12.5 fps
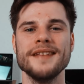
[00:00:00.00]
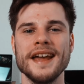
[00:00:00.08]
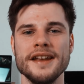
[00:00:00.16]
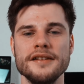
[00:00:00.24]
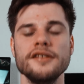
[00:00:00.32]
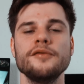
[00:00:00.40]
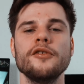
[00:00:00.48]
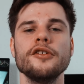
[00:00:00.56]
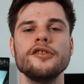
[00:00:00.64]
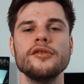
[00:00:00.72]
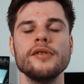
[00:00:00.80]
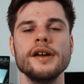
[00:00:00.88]
And this
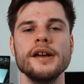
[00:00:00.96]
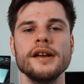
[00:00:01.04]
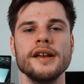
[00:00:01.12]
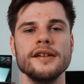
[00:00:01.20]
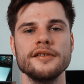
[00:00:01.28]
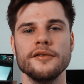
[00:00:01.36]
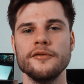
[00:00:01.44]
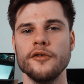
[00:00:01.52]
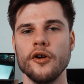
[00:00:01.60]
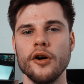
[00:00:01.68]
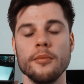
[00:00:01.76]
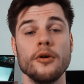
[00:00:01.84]
fostering is a
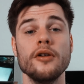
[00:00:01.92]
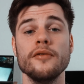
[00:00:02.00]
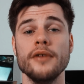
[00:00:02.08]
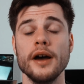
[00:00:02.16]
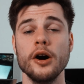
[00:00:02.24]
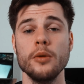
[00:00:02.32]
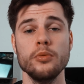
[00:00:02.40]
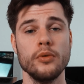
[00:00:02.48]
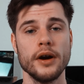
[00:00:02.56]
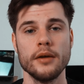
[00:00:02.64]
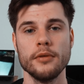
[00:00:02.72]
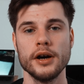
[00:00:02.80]
form of help
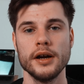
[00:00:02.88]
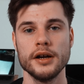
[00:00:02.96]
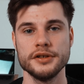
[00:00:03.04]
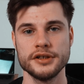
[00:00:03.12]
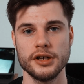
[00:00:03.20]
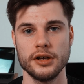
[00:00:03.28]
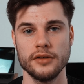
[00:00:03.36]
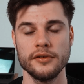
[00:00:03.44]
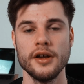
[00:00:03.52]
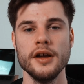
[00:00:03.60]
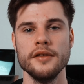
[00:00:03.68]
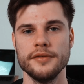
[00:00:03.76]
whereby a child